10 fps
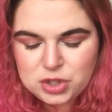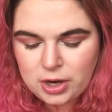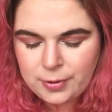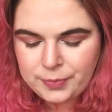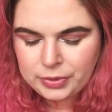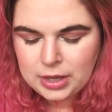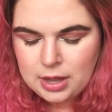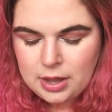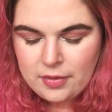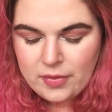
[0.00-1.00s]
So
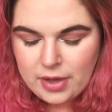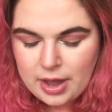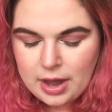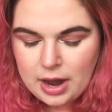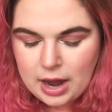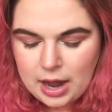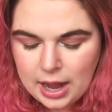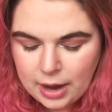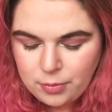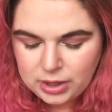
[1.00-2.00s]

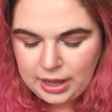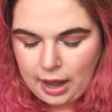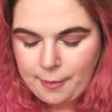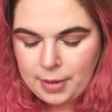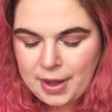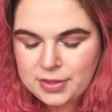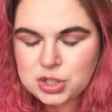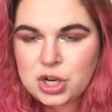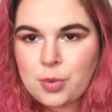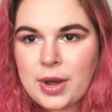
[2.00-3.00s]
I'm really happy about
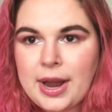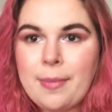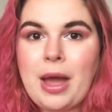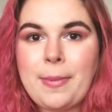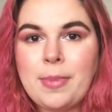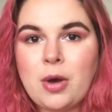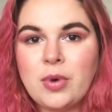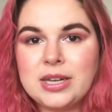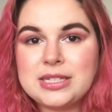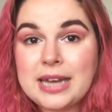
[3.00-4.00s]
this no buy. I'm happy about
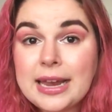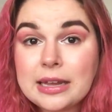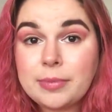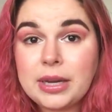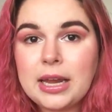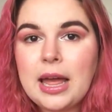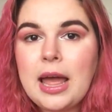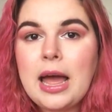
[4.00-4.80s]
what it's taken me.